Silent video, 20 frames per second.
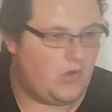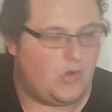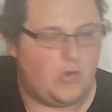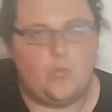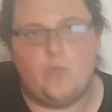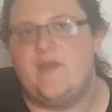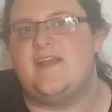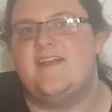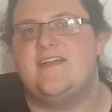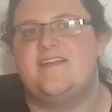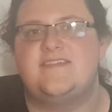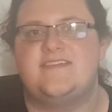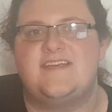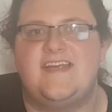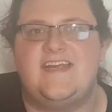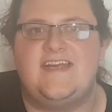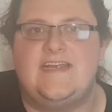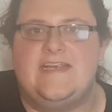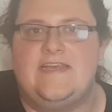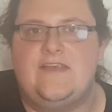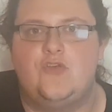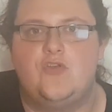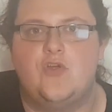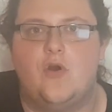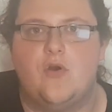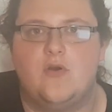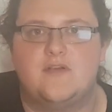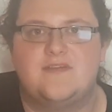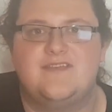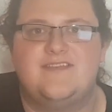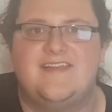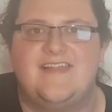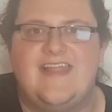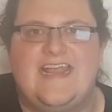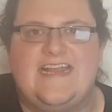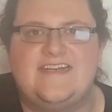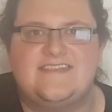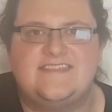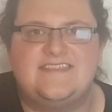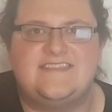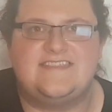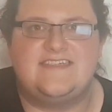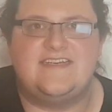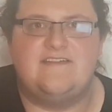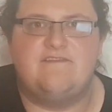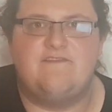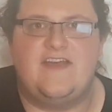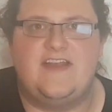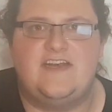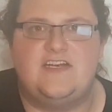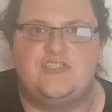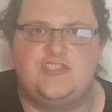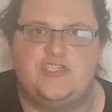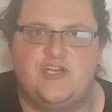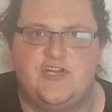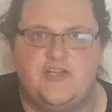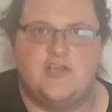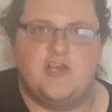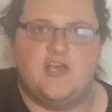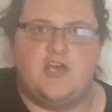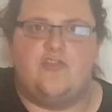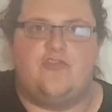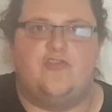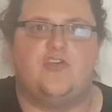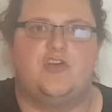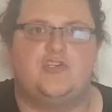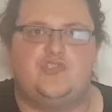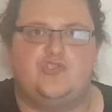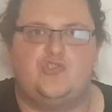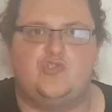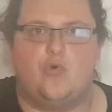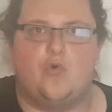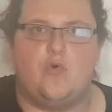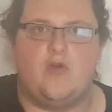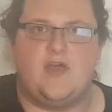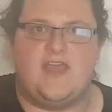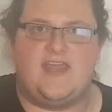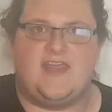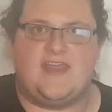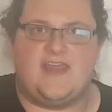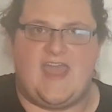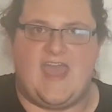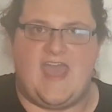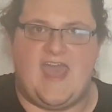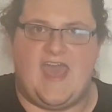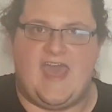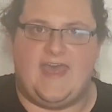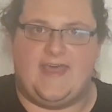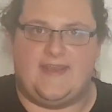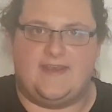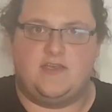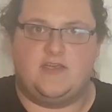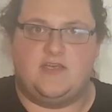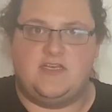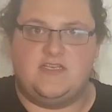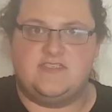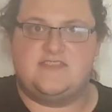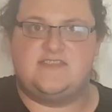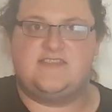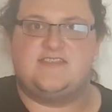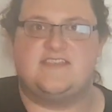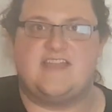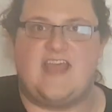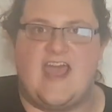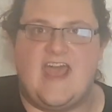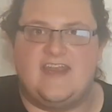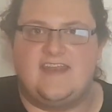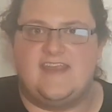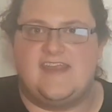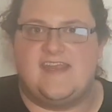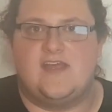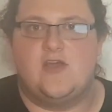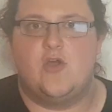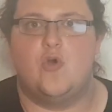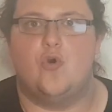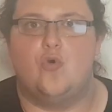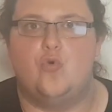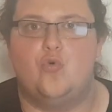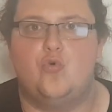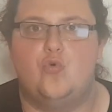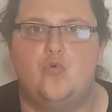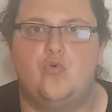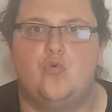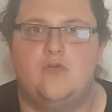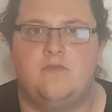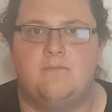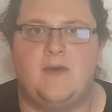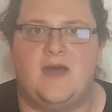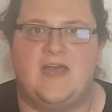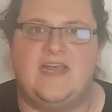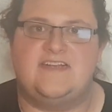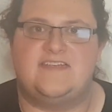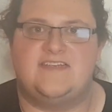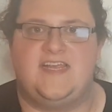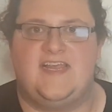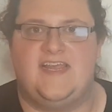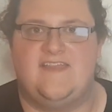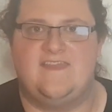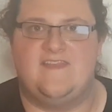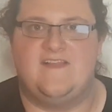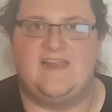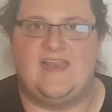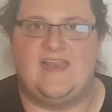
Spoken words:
We see Doc's latest invention, the Joy Can, standing almighty in the